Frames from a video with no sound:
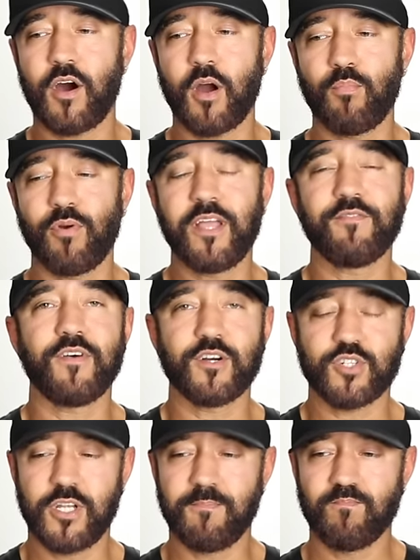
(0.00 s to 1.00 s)
our brain
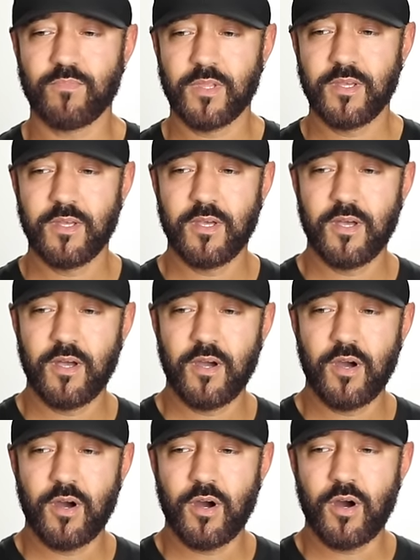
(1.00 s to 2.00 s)
function.
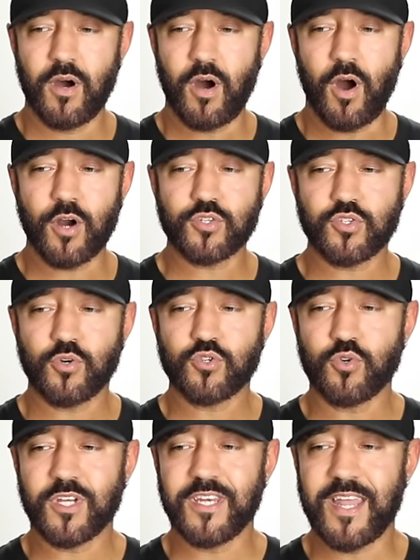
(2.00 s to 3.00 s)
Our
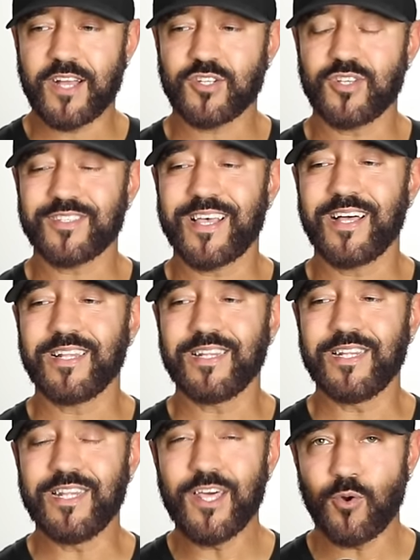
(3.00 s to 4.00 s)
social connections
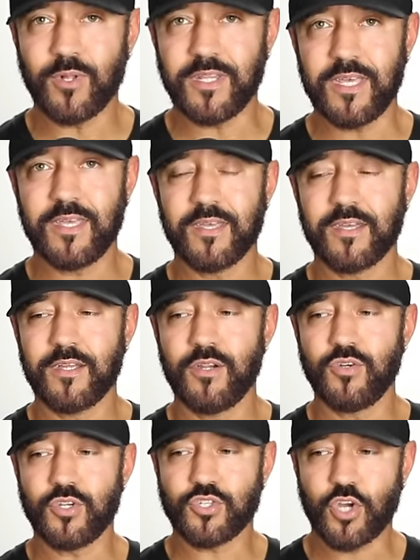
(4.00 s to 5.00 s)
literally
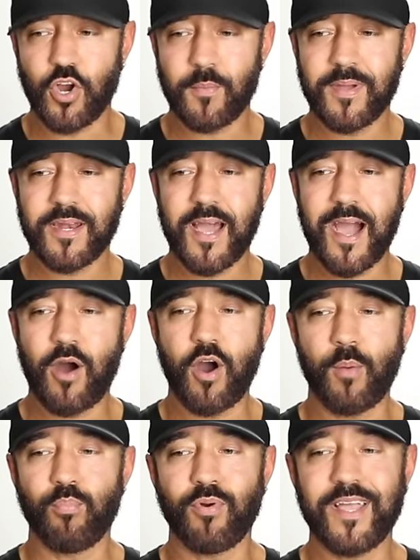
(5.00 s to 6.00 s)
determine how
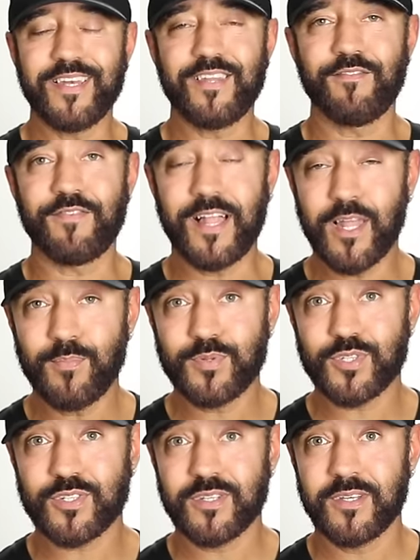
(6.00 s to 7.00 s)
our brain
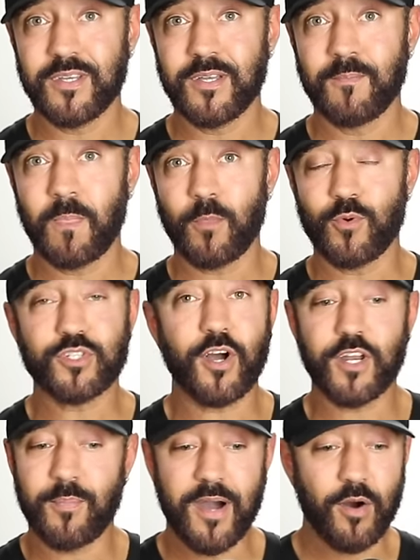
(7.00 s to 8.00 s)
develops. We're
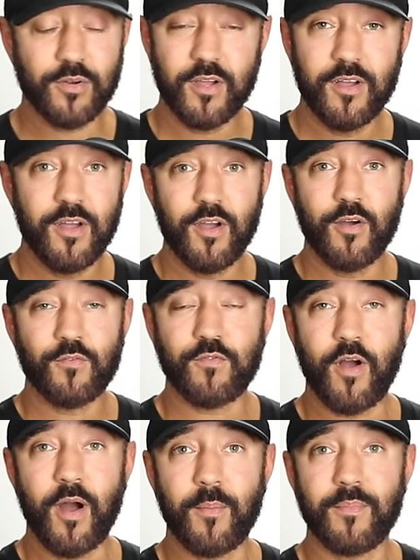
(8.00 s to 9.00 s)
talking about
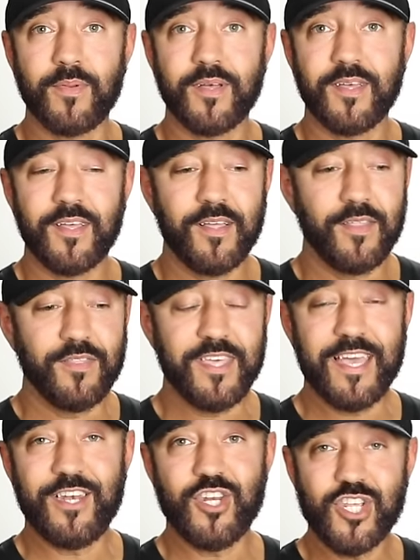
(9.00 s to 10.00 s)
from
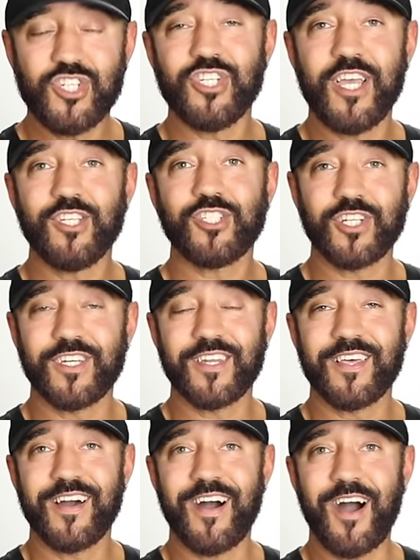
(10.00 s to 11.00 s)
the initiation
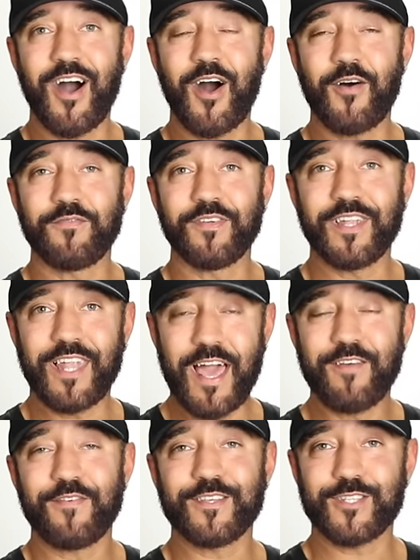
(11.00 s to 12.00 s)
of
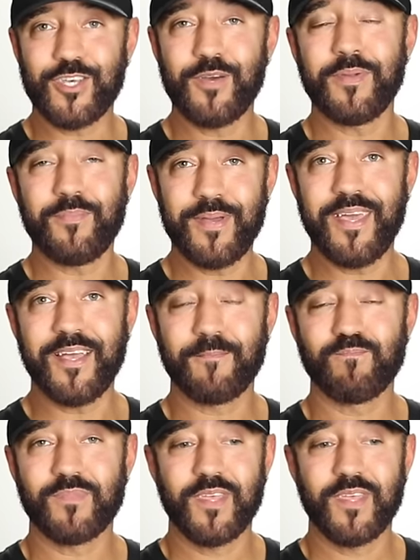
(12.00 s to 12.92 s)
life as a human being,